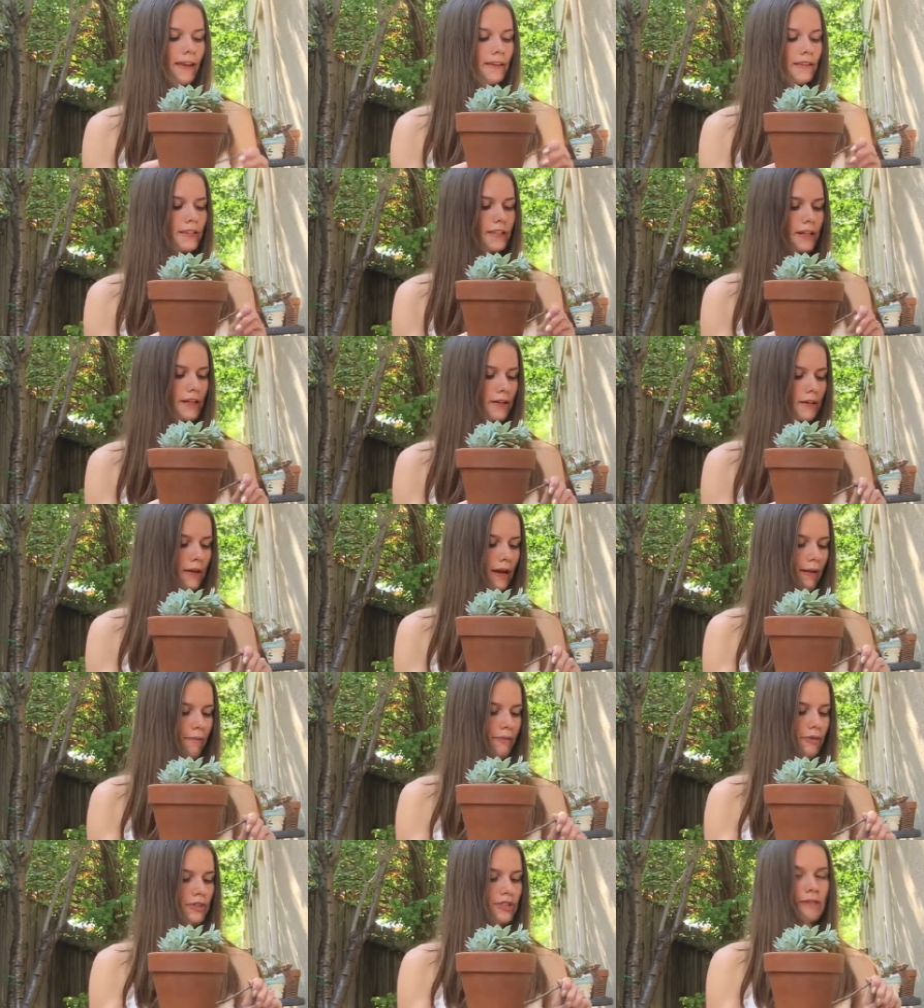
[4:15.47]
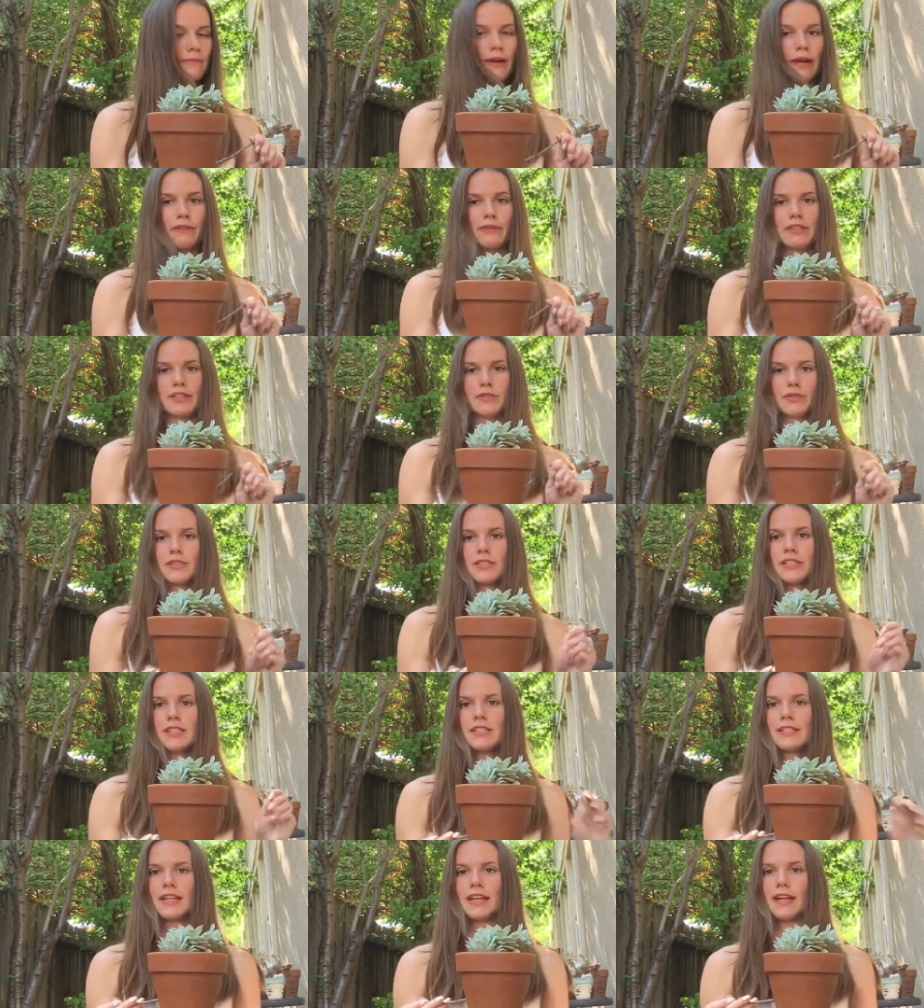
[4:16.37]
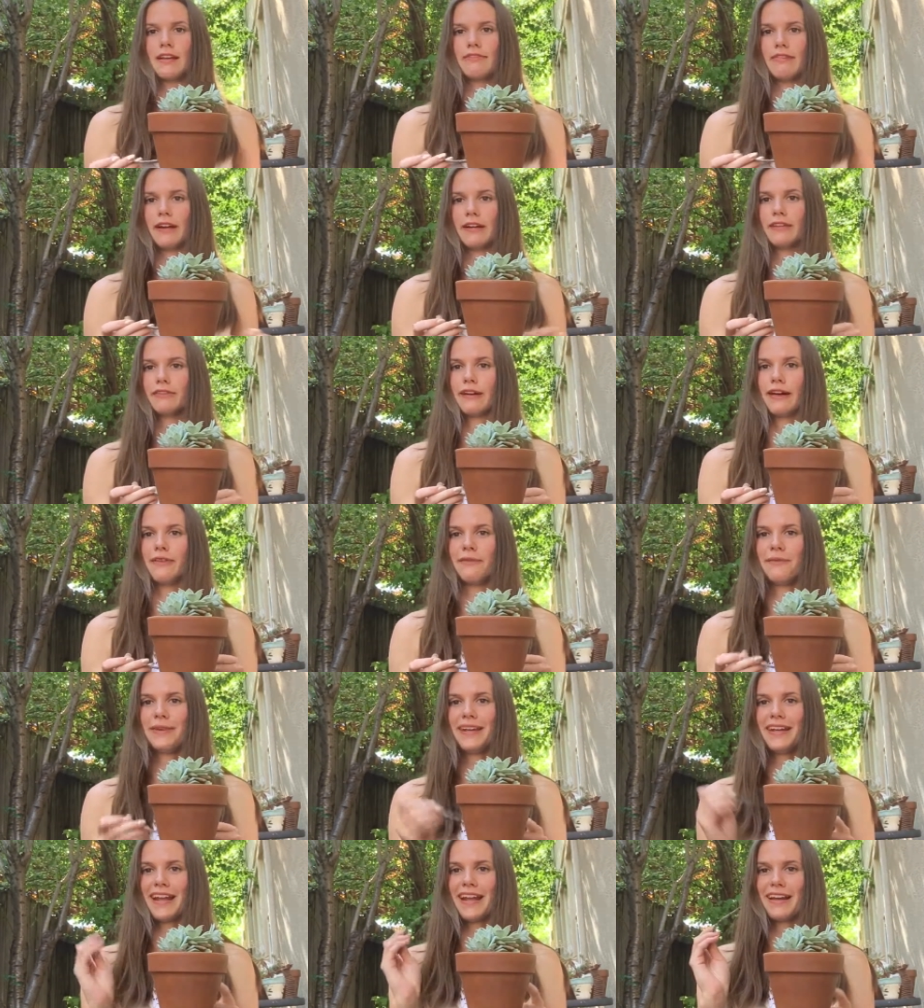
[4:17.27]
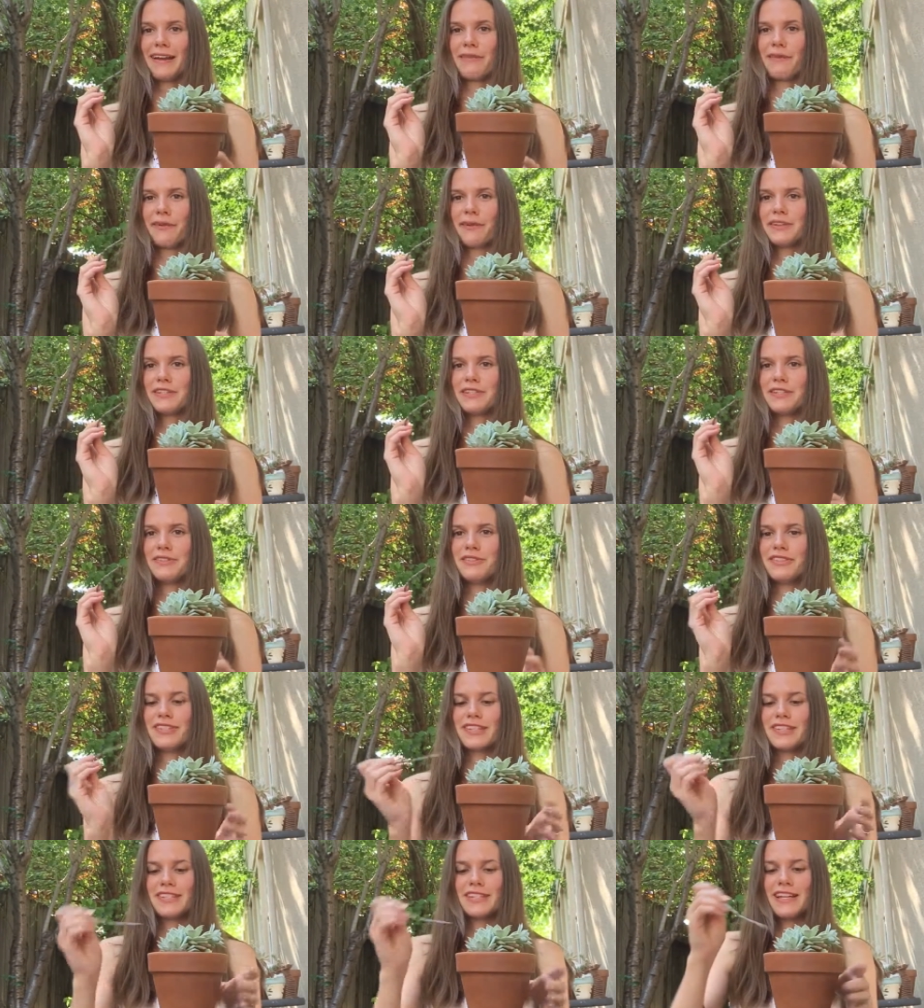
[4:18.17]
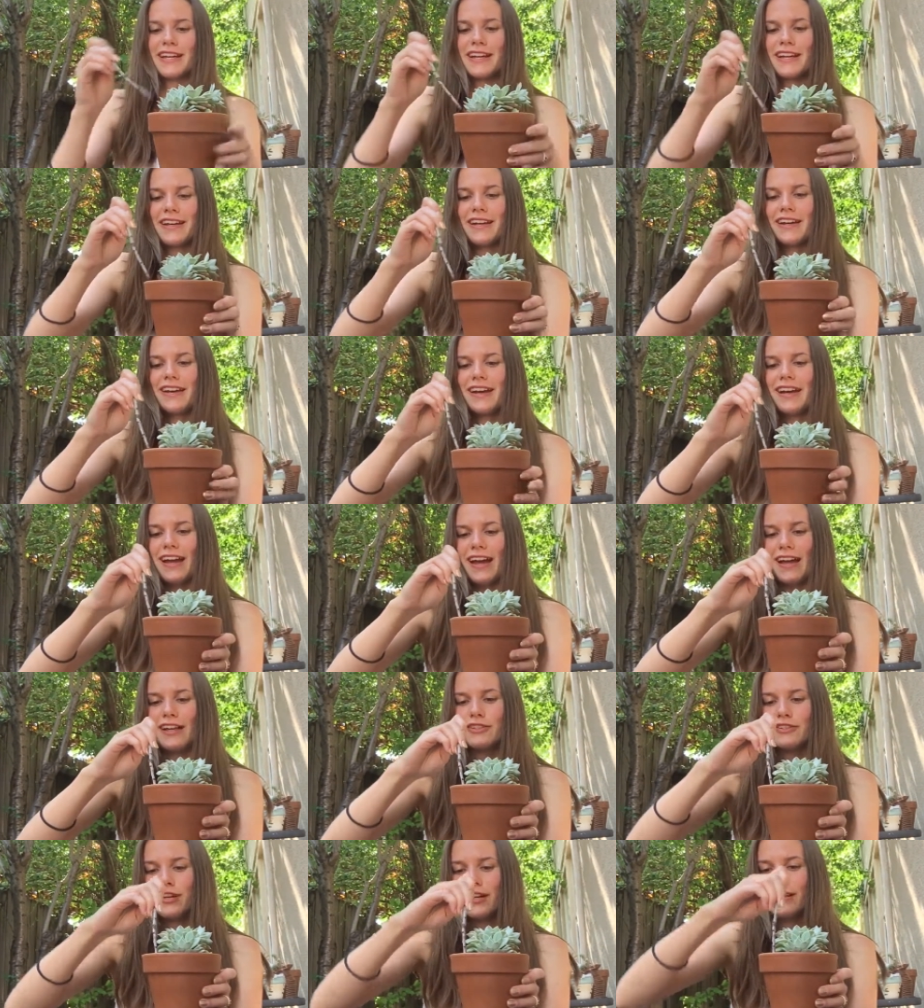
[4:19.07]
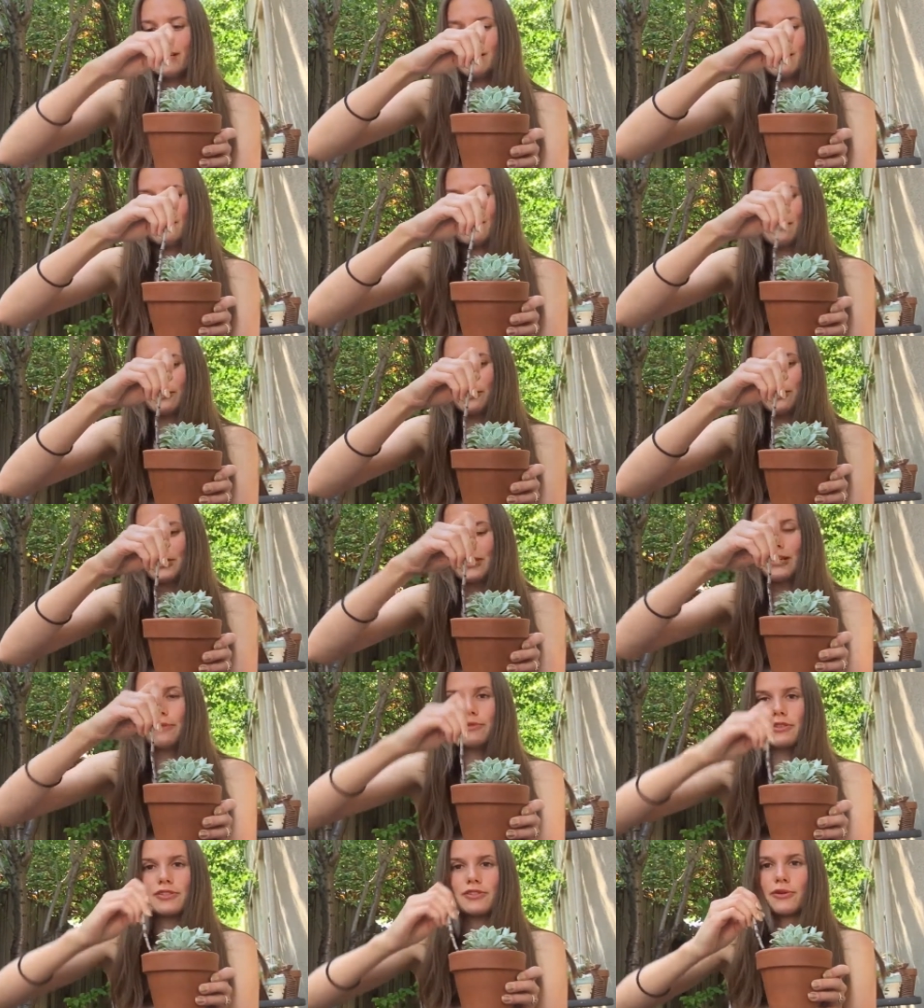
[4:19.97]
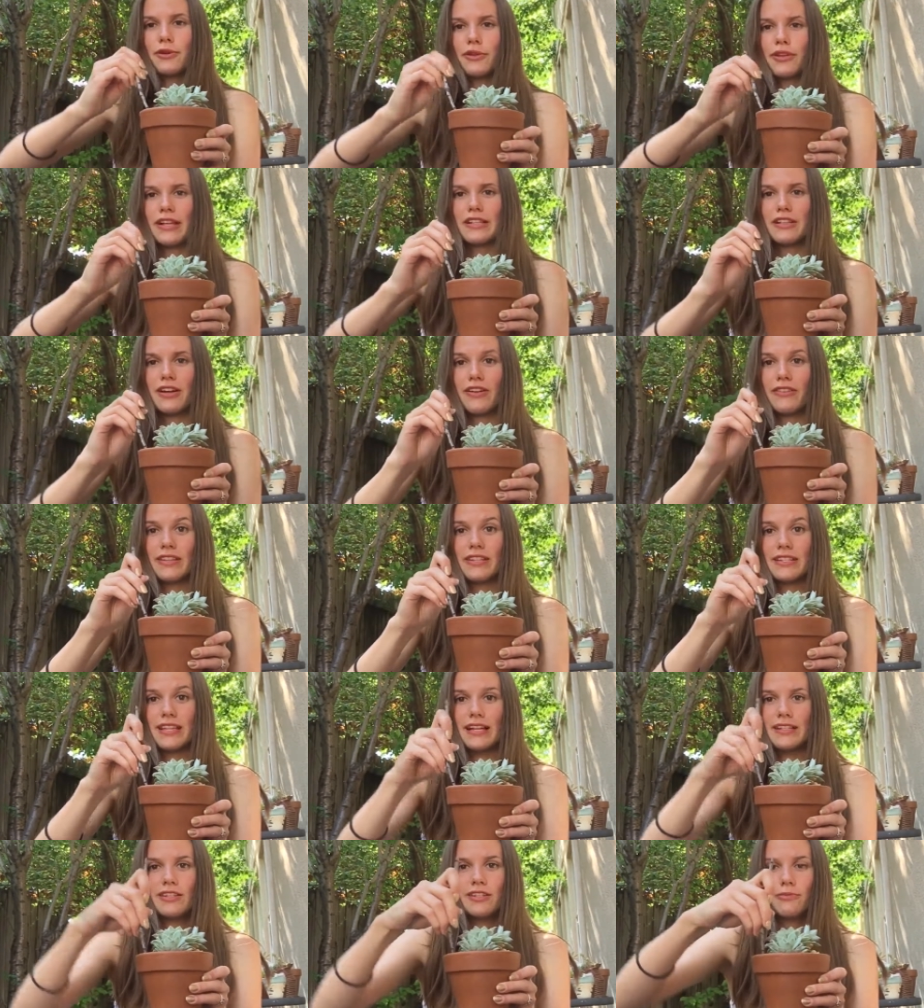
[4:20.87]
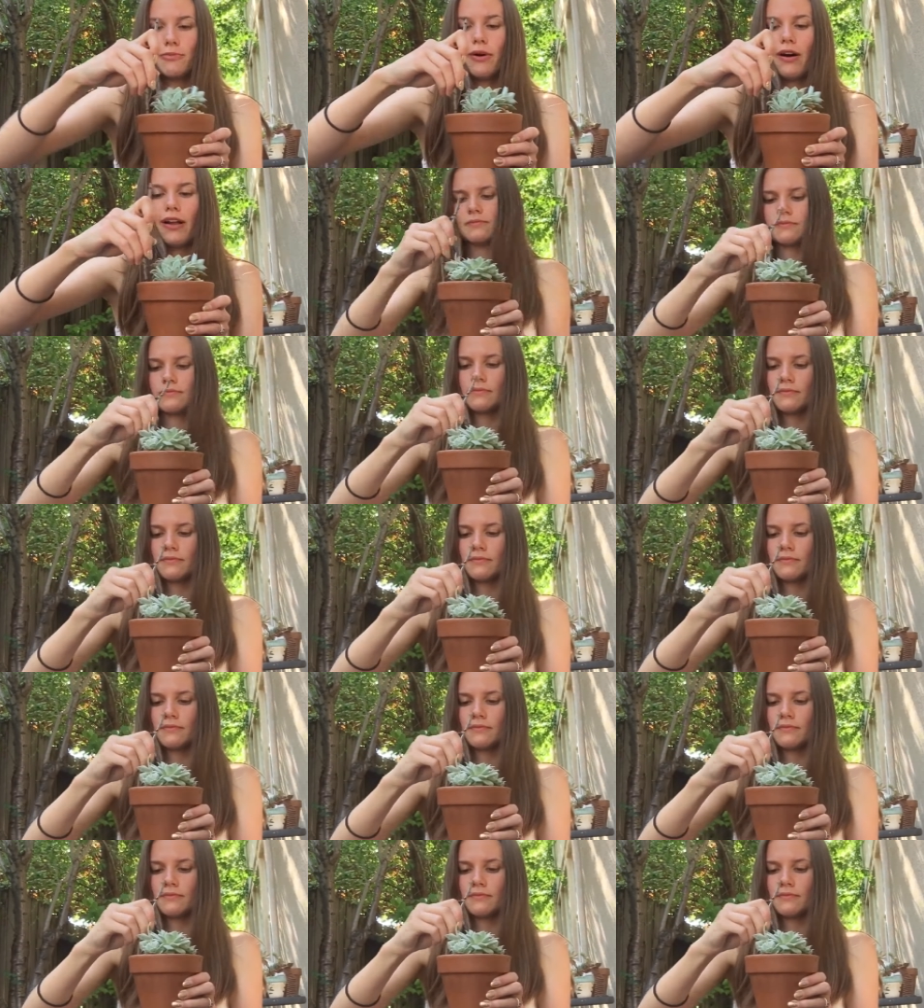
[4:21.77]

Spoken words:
So I'm using my resources that I find around me, and I'm going to use this stick and try to loosen up the soil that's on the sides of the pot.